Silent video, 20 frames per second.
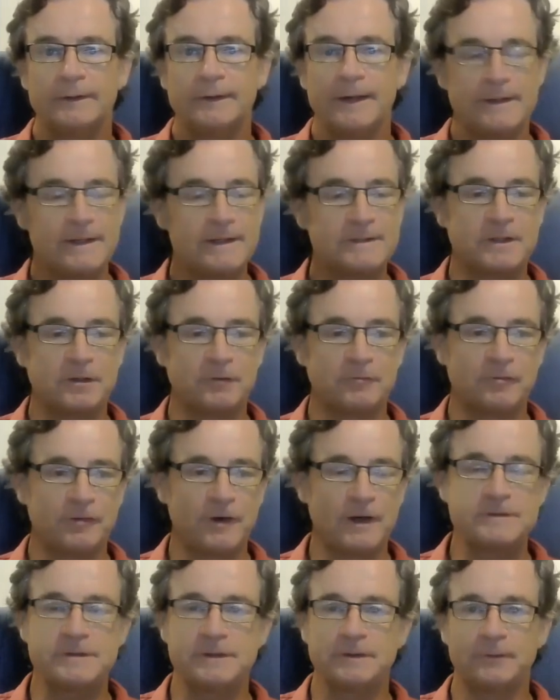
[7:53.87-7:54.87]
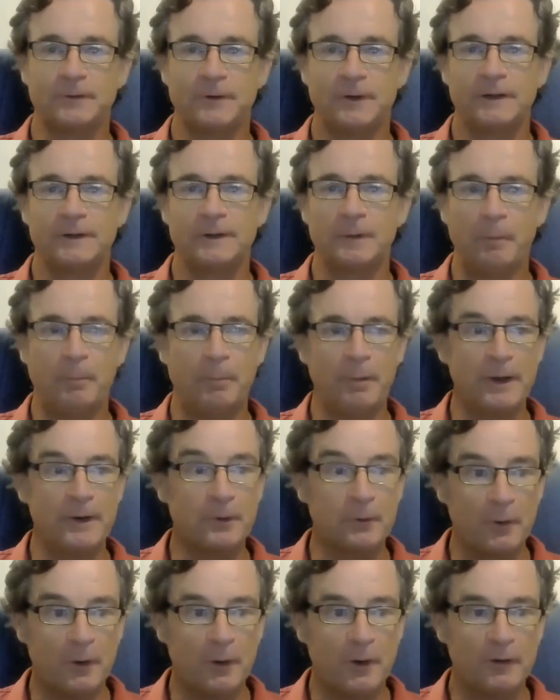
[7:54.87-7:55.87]
And that's confronting, right? You're
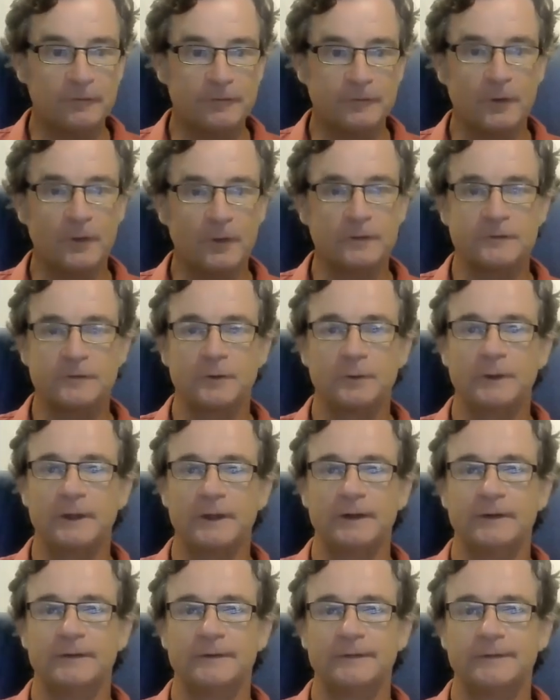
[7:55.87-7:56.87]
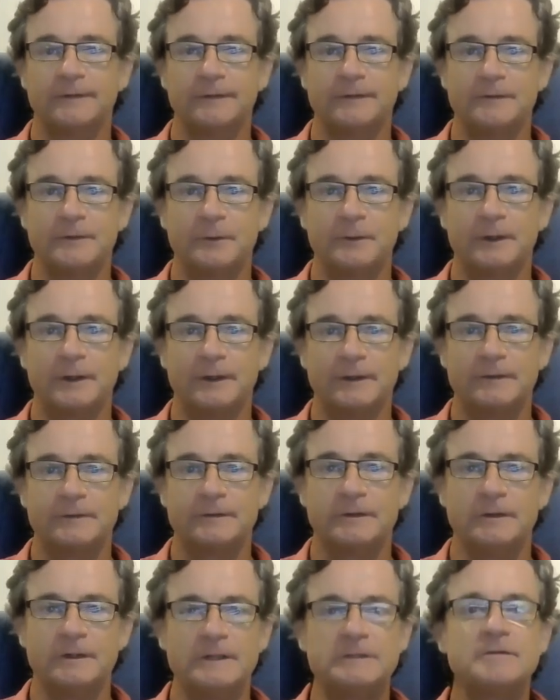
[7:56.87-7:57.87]
better off not doing it than doing it.
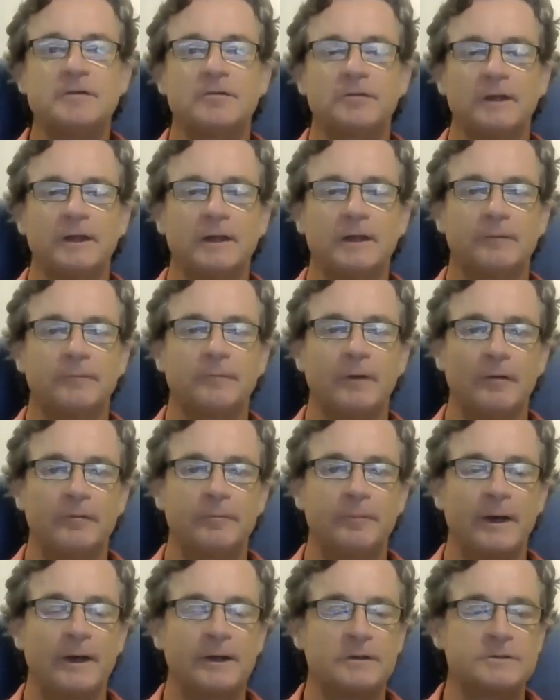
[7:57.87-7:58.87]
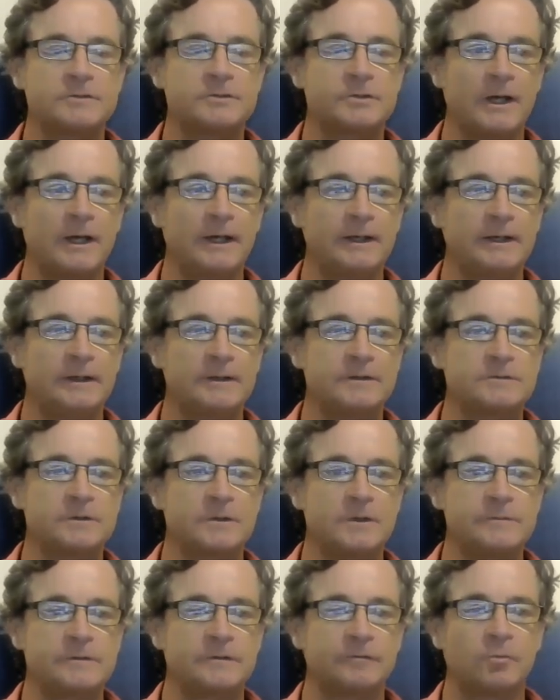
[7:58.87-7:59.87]
You need to think about your training in
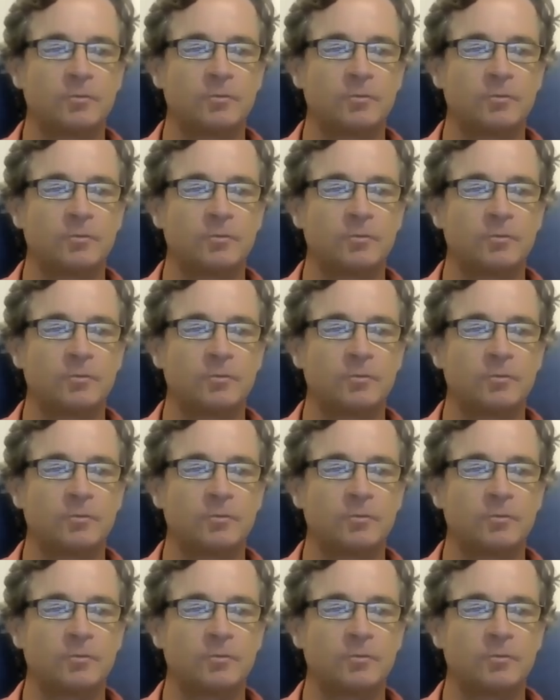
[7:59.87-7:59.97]
terms of